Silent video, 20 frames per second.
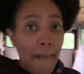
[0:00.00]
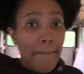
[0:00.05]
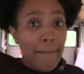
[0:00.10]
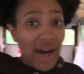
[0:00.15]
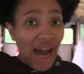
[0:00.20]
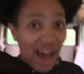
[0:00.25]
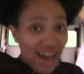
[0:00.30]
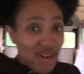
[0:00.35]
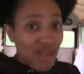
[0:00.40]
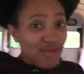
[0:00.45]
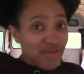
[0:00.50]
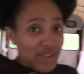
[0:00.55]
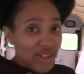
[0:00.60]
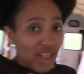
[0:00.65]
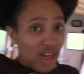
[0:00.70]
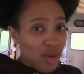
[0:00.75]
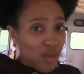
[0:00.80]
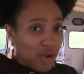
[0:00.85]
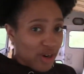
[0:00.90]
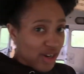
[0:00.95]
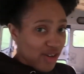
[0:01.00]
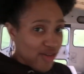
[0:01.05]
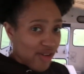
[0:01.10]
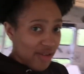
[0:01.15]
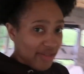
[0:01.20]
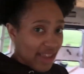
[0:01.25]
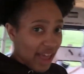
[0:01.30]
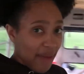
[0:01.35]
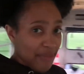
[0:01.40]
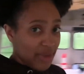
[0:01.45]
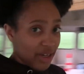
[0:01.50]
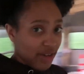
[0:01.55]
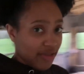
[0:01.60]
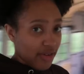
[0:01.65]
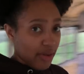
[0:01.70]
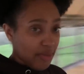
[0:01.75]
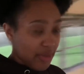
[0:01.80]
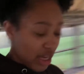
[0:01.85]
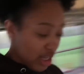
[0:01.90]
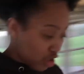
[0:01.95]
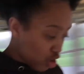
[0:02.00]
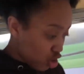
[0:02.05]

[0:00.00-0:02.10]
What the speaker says: But I don't feel like working around that big of a mess.